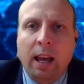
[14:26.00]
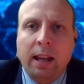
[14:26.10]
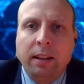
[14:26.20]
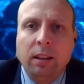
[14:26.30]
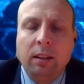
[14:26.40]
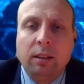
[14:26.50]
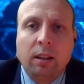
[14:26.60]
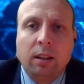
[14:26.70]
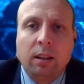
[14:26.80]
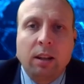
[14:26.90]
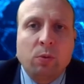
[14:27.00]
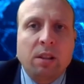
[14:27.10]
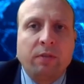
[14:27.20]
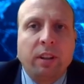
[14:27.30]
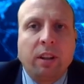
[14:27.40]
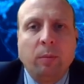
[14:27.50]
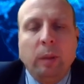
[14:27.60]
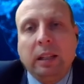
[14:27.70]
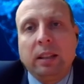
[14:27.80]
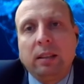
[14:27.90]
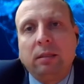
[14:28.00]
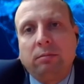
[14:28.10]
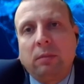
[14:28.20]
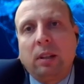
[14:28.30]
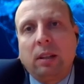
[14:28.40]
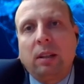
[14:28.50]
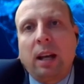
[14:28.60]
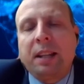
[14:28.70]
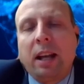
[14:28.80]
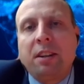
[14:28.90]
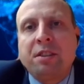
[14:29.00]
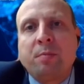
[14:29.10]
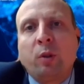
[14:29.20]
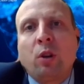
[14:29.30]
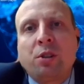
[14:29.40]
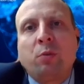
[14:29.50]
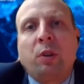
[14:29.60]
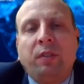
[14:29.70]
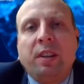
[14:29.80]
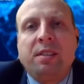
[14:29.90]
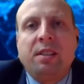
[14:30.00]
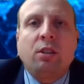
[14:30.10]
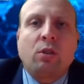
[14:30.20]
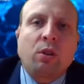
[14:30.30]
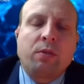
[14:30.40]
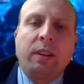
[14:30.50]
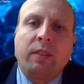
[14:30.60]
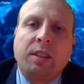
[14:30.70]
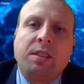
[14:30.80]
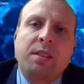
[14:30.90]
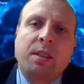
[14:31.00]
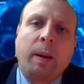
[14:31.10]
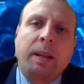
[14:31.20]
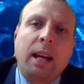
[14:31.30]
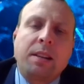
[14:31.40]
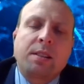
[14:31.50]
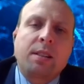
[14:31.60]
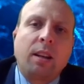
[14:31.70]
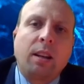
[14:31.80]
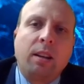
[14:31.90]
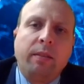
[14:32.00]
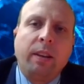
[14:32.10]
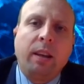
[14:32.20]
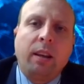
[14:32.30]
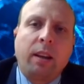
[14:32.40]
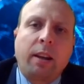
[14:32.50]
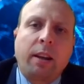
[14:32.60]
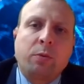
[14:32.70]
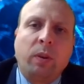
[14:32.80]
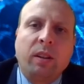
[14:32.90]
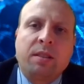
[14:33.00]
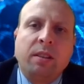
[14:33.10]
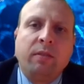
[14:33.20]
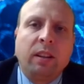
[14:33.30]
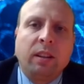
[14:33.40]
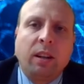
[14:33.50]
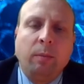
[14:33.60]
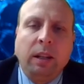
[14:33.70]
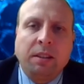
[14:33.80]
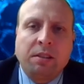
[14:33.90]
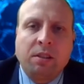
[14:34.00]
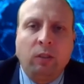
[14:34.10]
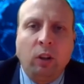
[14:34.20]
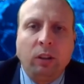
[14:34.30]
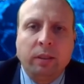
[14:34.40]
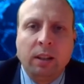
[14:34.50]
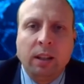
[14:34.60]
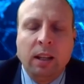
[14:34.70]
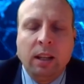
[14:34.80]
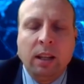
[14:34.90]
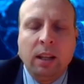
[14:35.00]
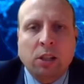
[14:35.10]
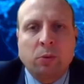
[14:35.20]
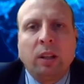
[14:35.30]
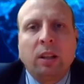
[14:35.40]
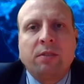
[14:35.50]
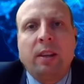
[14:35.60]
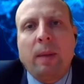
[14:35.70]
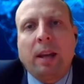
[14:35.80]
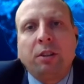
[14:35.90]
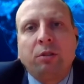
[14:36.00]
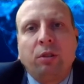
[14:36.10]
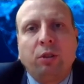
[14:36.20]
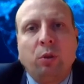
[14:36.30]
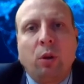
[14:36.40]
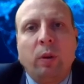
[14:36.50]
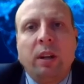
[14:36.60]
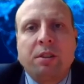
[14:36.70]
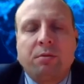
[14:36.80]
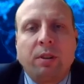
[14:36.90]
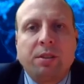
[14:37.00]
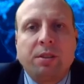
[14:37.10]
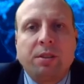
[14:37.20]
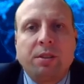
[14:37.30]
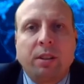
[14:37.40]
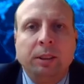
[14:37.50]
handling, as well as vulnerability analysis, because in what we see SOCs, when we see some attacks, we as well see vulnerabilities involved, as well as we manage to do awareness raising.